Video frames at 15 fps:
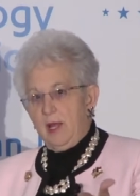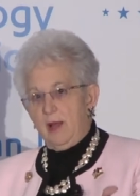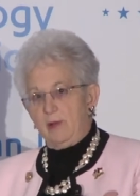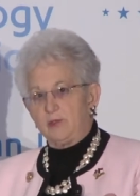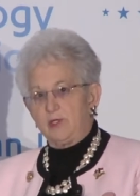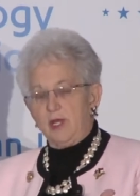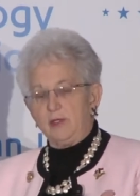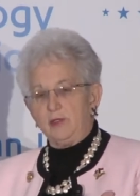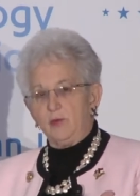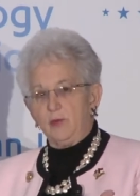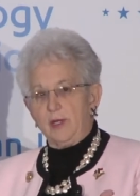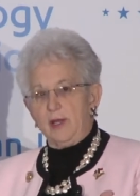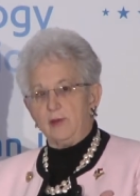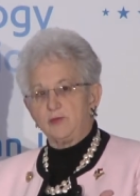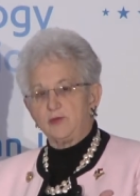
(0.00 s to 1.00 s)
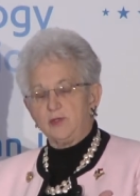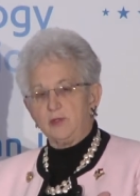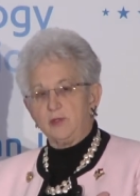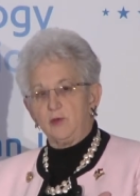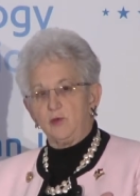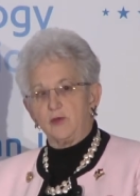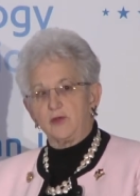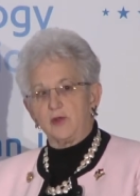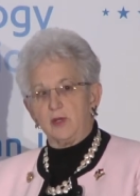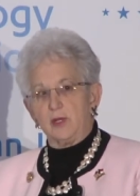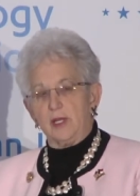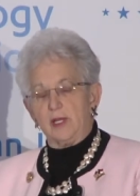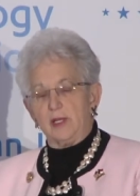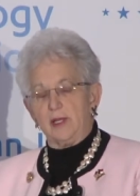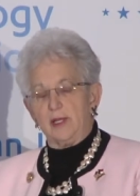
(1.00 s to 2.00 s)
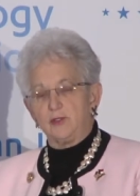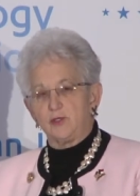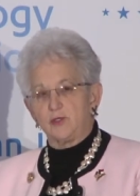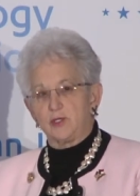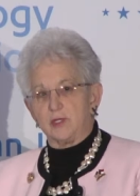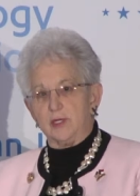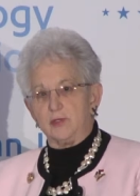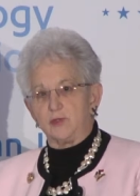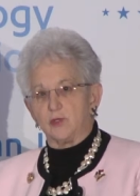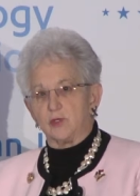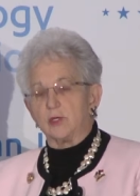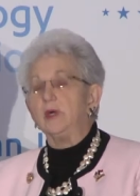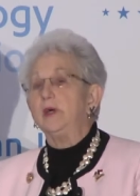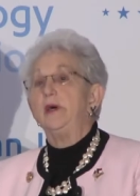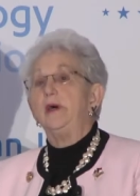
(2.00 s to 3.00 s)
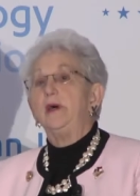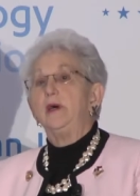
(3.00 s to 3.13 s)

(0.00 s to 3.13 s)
I'll tell you, when I was in the North Carolina legislature,